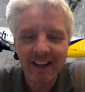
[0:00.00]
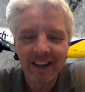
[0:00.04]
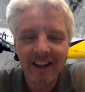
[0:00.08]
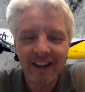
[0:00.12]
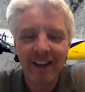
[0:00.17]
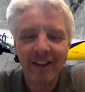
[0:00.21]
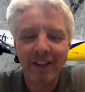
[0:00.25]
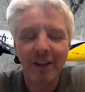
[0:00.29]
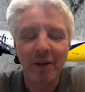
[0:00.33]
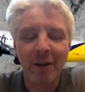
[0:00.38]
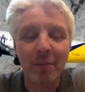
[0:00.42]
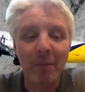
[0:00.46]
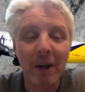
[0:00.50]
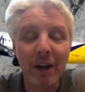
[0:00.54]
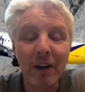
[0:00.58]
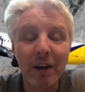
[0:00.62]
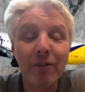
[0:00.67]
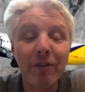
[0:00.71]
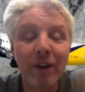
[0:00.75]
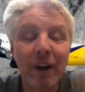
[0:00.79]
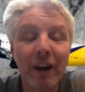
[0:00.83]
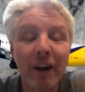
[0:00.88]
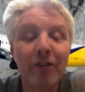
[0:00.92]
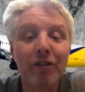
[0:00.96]
the
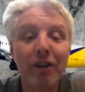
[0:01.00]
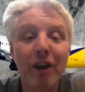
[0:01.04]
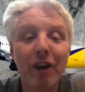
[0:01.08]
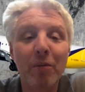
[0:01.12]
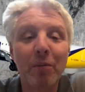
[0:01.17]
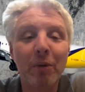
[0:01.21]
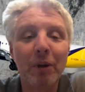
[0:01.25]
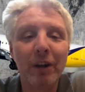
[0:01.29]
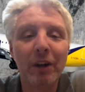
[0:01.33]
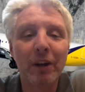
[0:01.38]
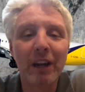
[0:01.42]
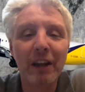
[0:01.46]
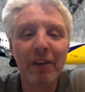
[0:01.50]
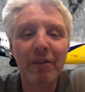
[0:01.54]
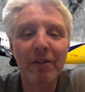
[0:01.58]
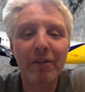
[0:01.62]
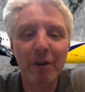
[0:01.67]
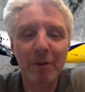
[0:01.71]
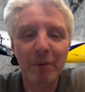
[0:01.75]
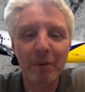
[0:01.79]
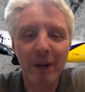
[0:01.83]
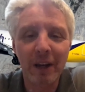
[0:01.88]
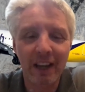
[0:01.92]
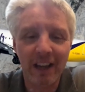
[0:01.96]
manufacturer will give
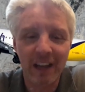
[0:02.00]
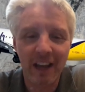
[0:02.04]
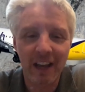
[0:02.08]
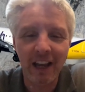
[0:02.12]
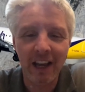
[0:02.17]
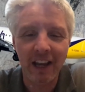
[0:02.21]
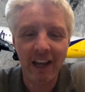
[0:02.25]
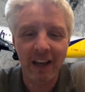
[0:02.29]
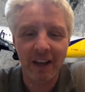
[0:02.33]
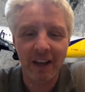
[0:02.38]
you a key.